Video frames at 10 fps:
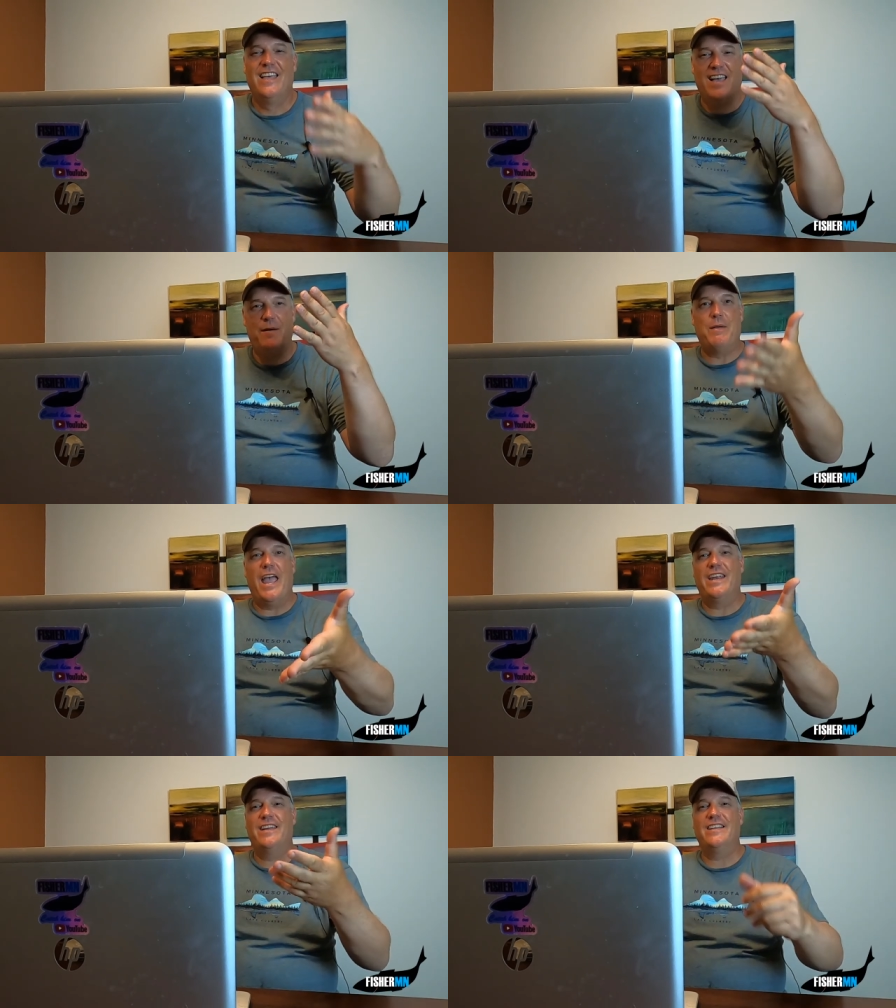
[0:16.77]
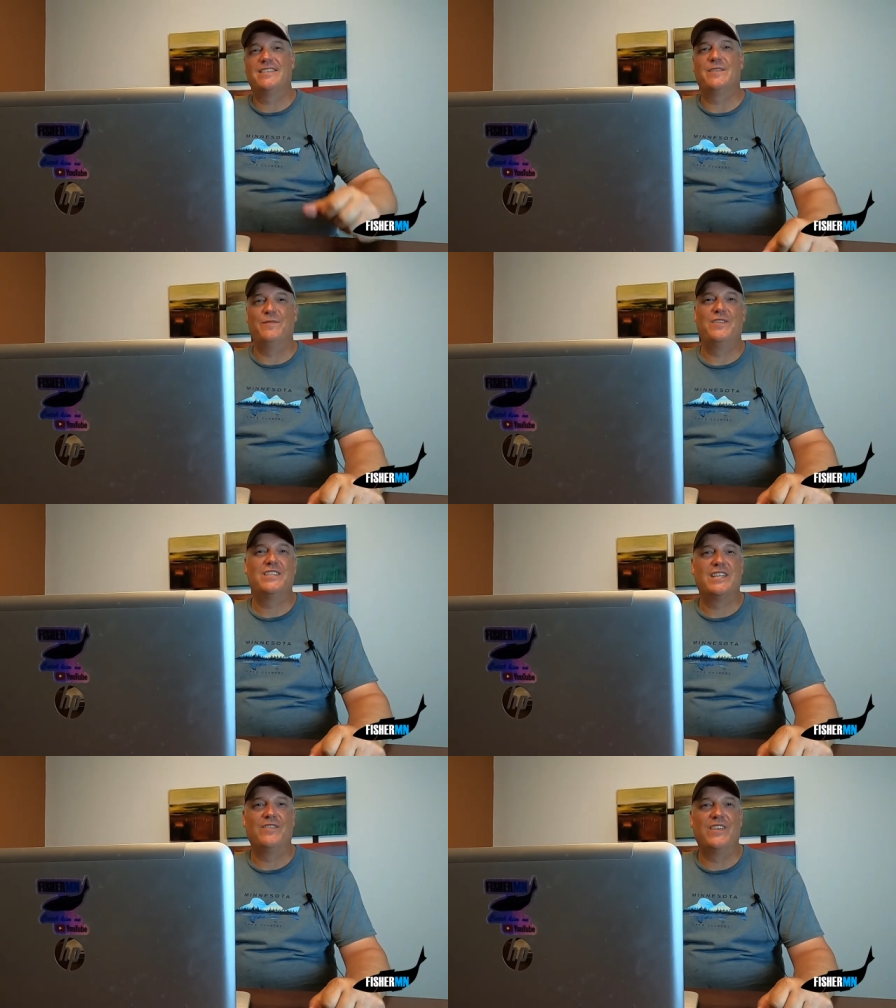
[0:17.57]
I'm editing some
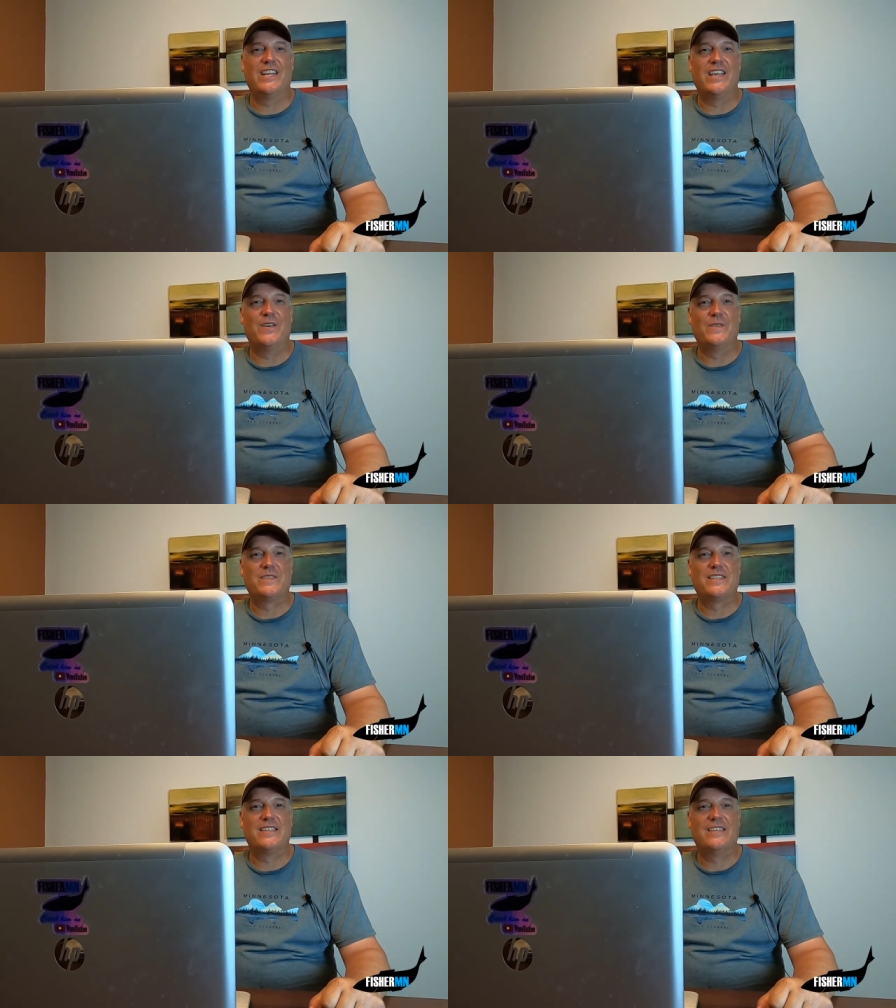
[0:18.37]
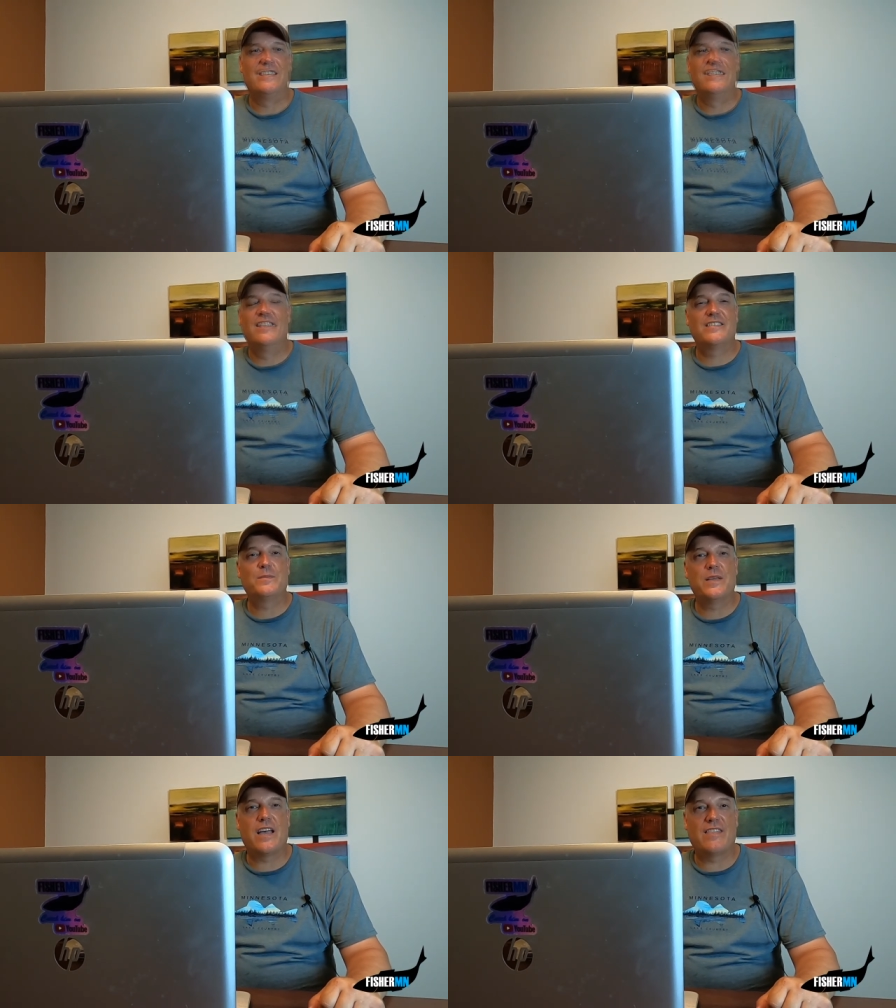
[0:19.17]
fishing videos. This
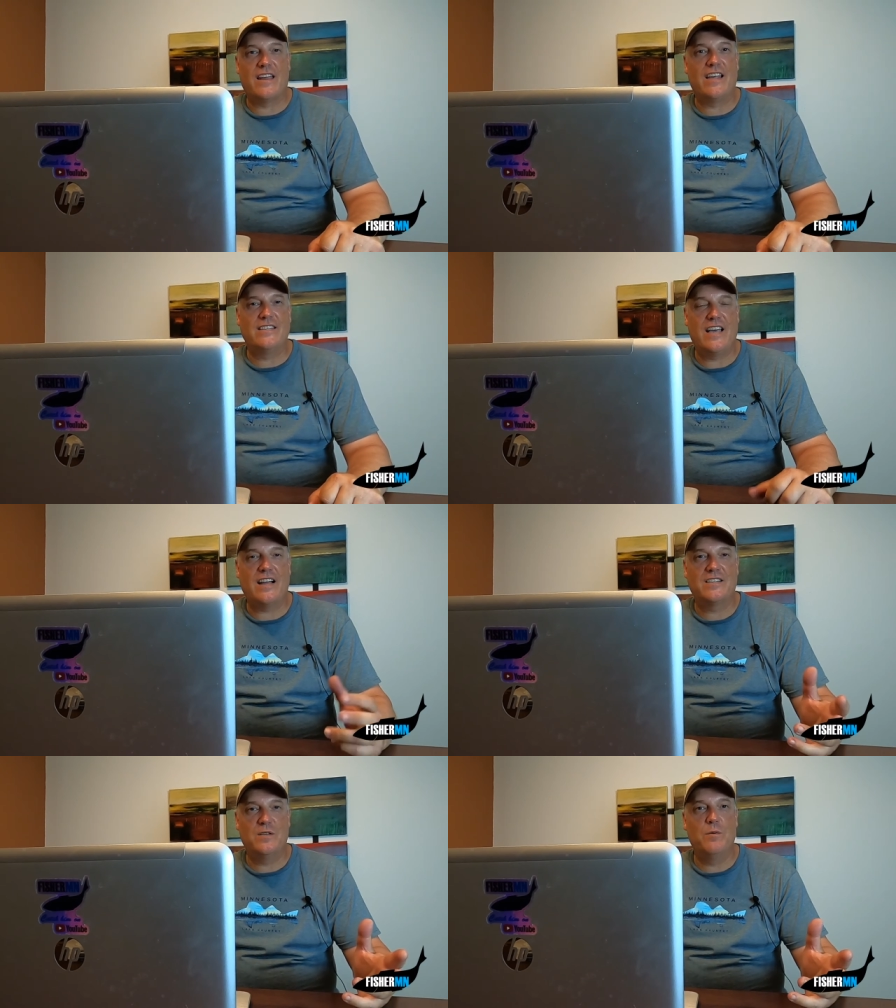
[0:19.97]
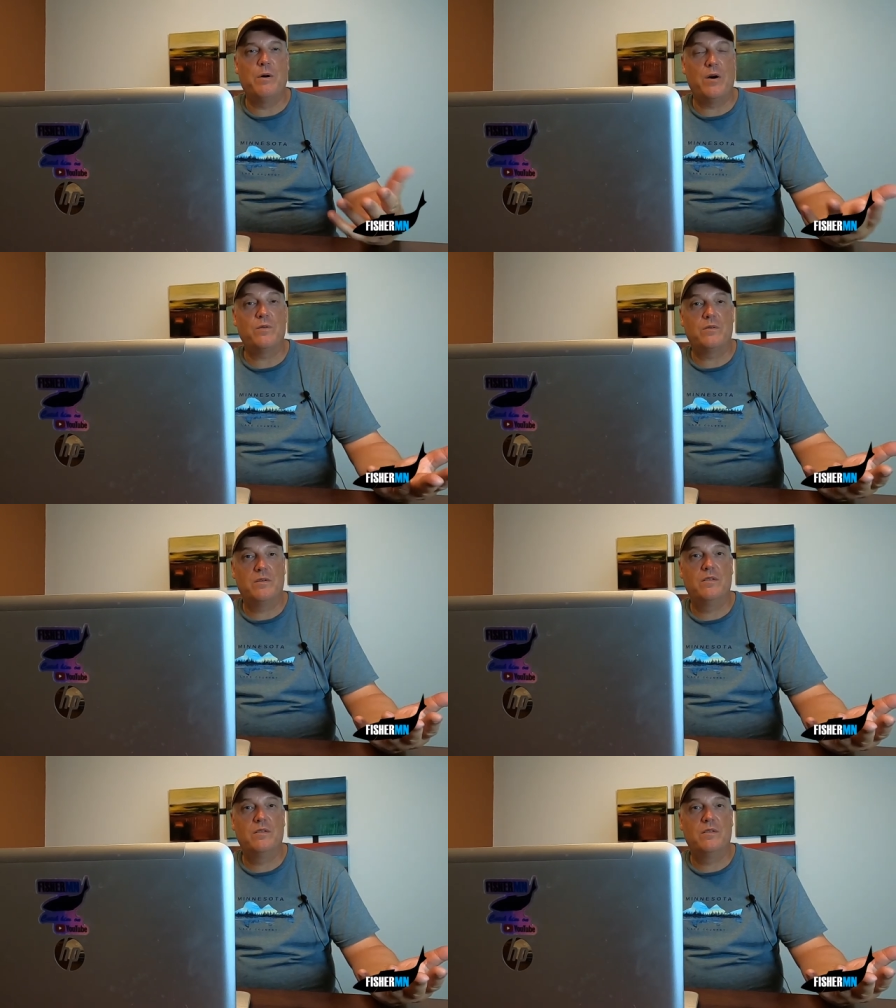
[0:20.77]
week, I thought I'd talk to you about